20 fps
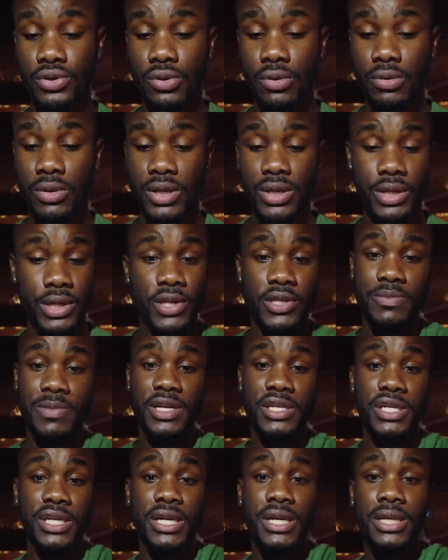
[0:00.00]
so
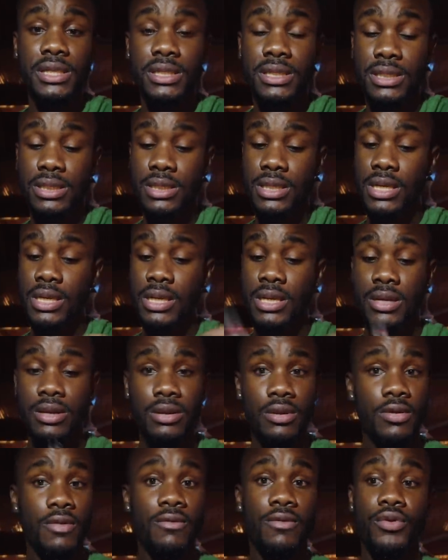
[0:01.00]
here's my chance
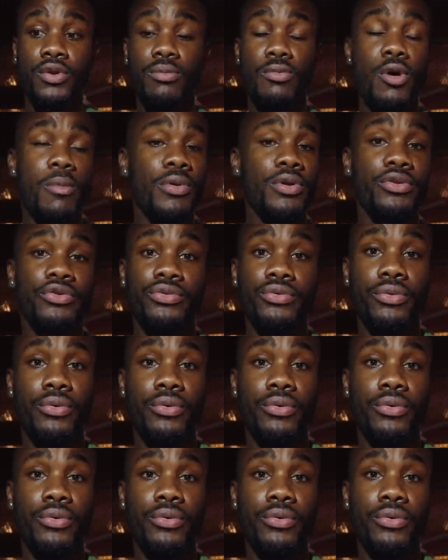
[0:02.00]
for the moment of